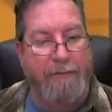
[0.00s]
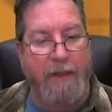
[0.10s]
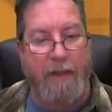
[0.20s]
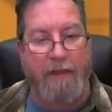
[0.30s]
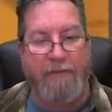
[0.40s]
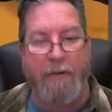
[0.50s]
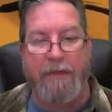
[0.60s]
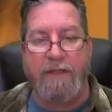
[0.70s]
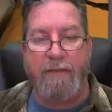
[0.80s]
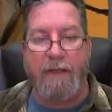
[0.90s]
Uh, if you want
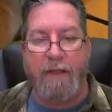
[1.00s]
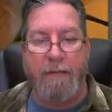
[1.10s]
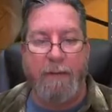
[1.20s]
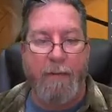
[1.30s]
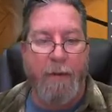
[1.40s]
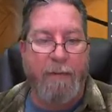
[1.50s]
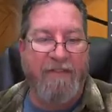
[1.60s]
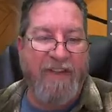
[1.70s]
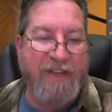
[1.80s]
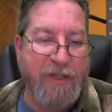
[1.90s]
something a little bit more
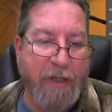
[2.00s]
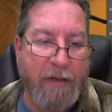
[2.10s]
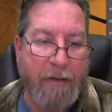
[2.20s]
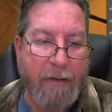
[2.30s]
professional,